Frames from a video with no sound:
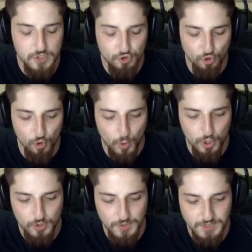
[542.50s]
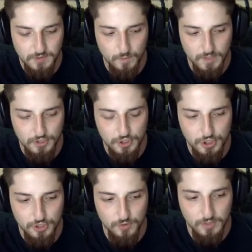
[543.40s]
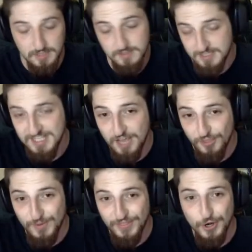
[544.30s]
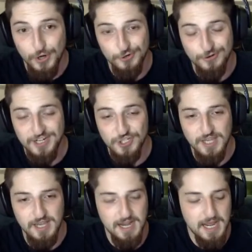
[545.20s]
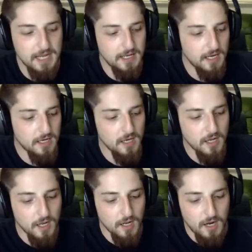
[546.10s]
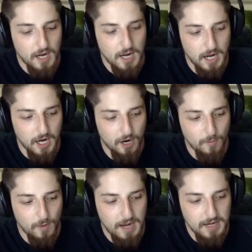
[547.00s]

Strong World, which is the other one that Oda actually had a hand in. And